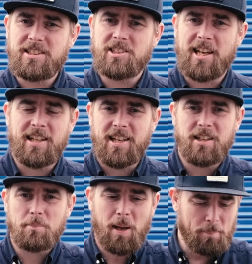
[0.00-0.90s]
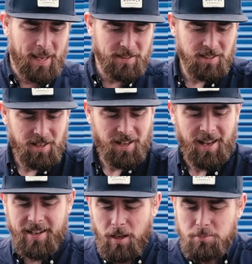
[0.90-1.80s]
chain it into my base
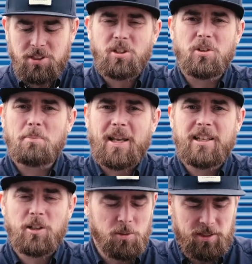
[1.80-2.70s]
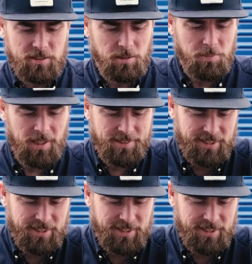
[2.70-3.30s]
and now I'm still in my ecosystem. It's,